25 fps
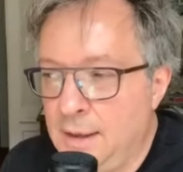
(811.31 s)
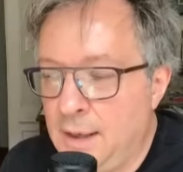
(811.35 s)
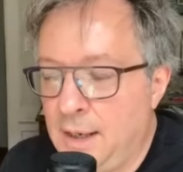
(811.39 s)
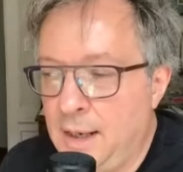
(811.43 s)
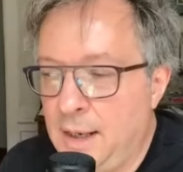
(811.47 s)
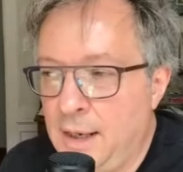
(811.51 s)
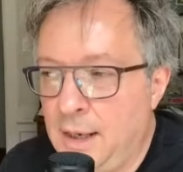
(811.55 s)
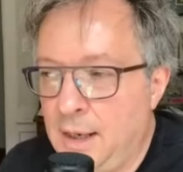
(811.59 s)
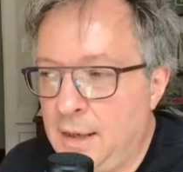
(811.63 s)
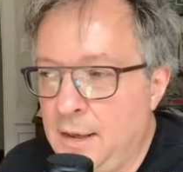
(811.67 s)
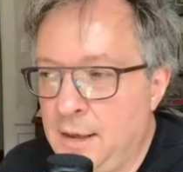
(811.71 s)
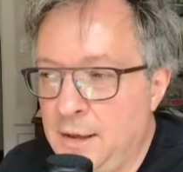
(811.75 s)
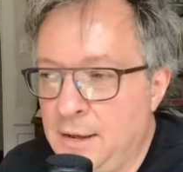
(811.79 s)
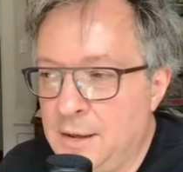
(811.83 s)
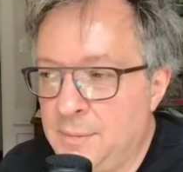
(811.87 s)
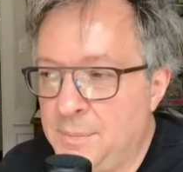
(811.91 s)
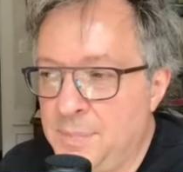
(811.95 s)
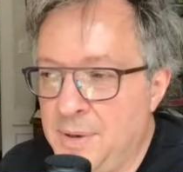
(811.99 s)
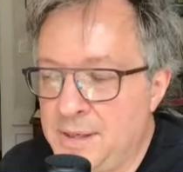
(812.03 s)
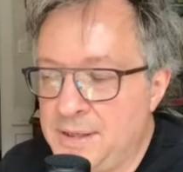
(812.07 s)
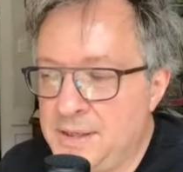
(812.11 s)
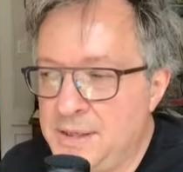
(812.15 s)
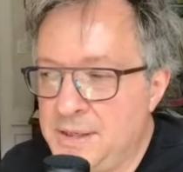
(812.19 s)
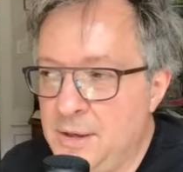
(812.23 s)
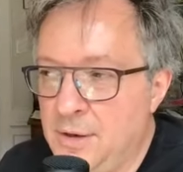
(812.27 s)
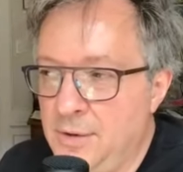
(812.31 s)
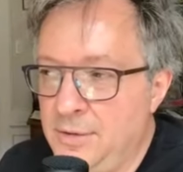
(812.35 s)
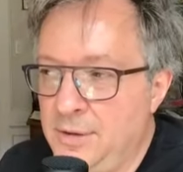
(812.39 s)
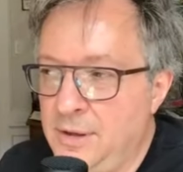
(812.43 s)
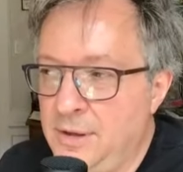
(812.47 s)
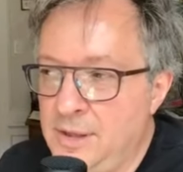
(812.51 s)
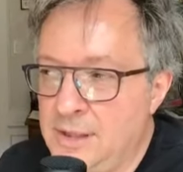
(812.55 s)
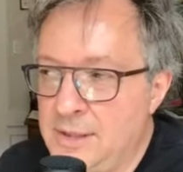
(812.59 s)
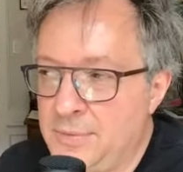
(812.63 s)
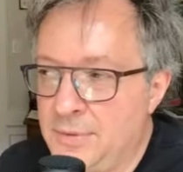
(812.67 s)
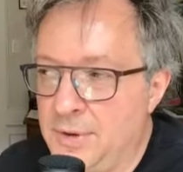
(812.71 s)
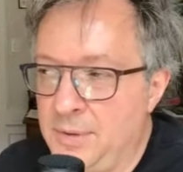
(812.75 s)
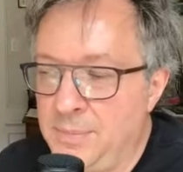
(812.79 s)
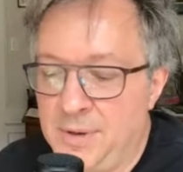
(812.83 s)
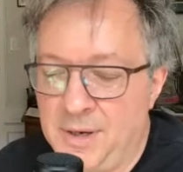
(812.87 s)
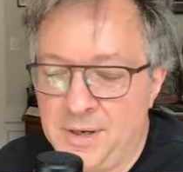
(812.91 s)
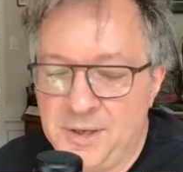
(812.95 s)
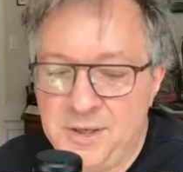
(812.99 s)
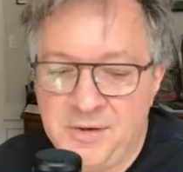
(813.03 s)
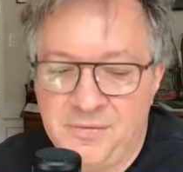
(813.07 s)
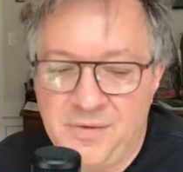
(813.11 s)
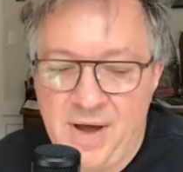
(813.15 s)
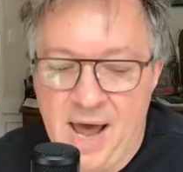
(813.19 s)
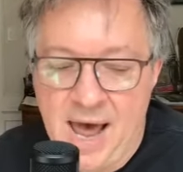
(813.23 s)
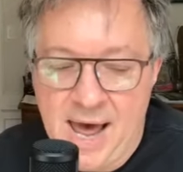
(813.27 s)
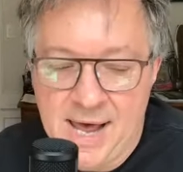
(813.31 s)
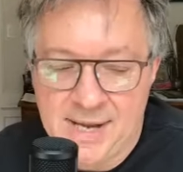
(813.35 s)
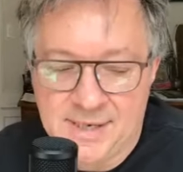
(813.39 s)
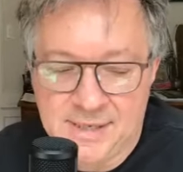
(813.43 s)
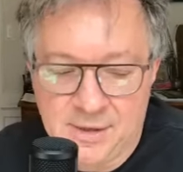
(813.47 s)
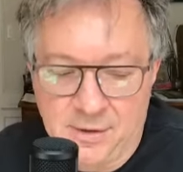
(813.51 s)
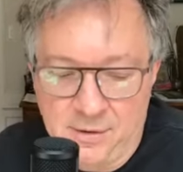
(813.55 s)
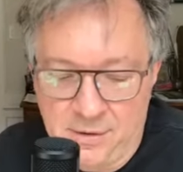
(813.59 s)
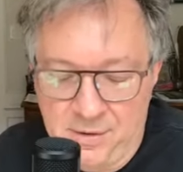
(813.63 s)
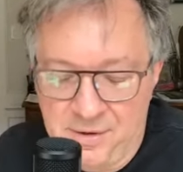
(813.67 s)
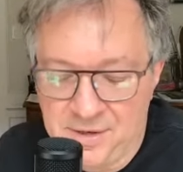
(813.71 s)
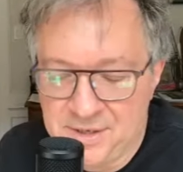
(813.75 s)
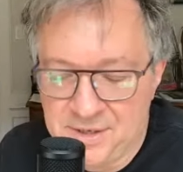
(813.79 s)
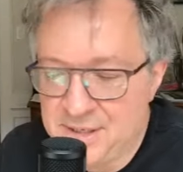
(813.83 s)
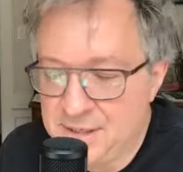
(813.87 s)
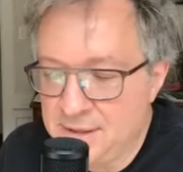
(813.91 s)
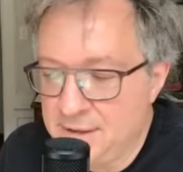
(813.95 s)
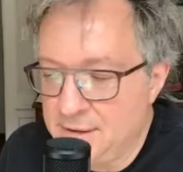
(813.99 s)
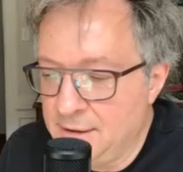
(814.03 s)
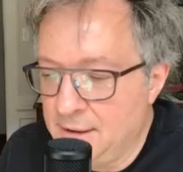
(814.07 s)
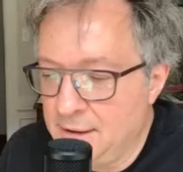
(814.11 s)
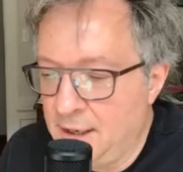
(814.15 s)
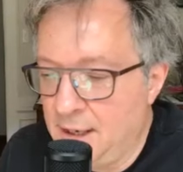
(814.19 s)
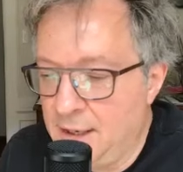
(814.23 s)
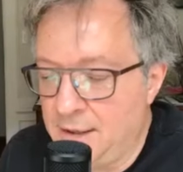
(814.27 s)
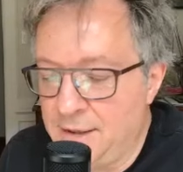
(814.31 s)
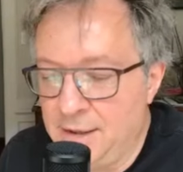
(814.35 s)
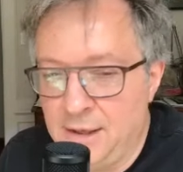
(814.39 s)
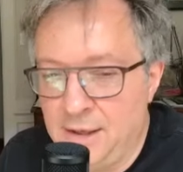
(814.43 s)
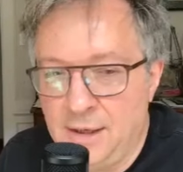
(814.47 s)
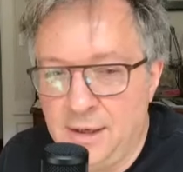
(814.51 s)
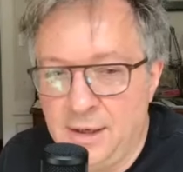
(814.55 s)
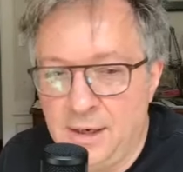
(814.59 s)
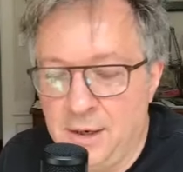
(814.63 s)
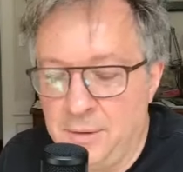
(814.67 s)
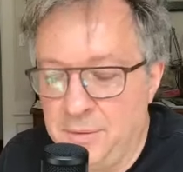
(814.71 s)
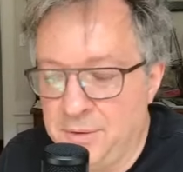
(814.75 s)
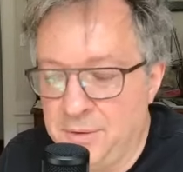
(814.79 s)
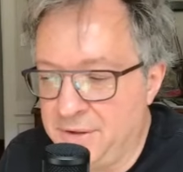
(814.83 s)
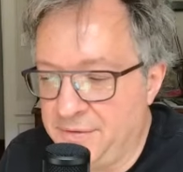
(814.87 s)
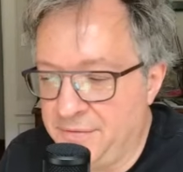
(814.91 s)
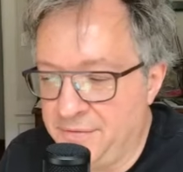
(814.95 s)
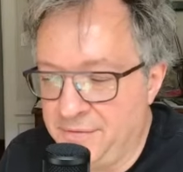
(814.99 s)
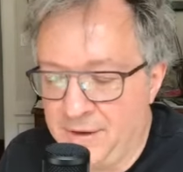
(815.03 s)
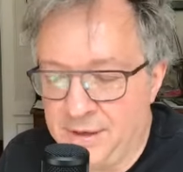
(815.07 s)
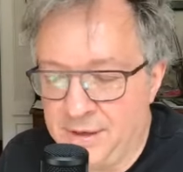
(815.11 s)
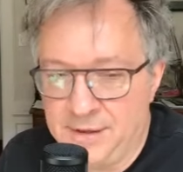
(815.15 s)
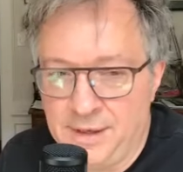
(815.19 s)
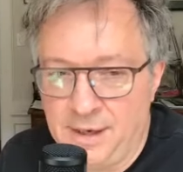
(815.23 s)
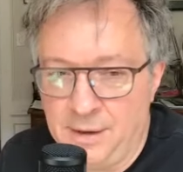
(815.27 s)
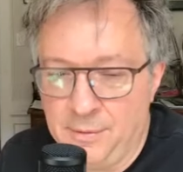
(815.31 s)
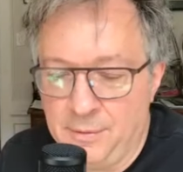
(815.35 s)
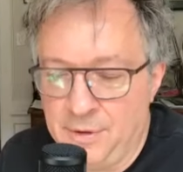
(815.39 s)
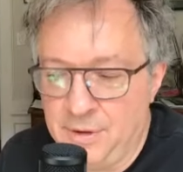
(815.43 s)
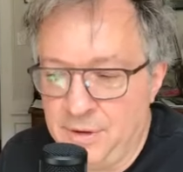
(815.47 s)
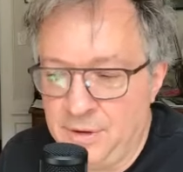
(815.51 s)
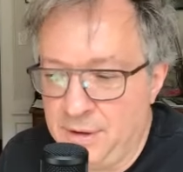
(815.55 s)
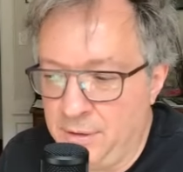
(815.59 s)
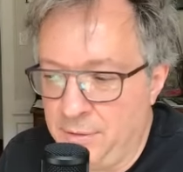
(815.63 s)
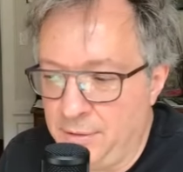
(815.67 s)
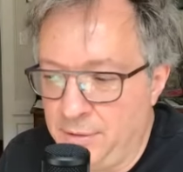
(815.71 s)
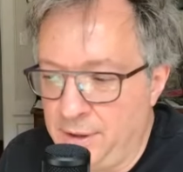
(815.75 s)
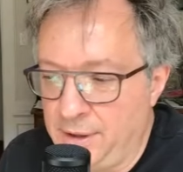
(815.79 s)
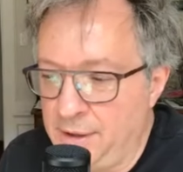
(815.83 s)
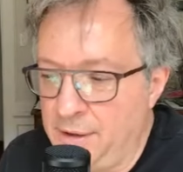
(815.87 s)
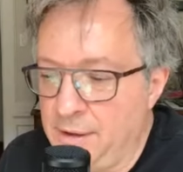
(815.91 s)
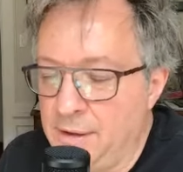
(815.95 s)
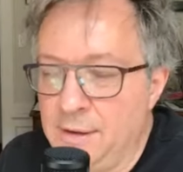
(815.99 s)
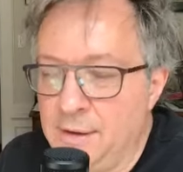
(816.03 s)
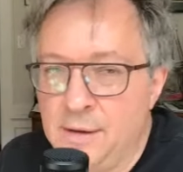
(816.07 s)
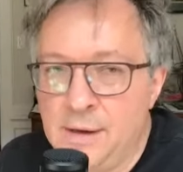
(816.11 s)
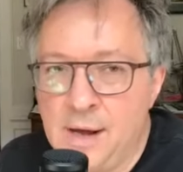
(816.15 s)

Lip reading: and the Bostonians were a bunch of assholes, and they didn't know what the fuck they were doing.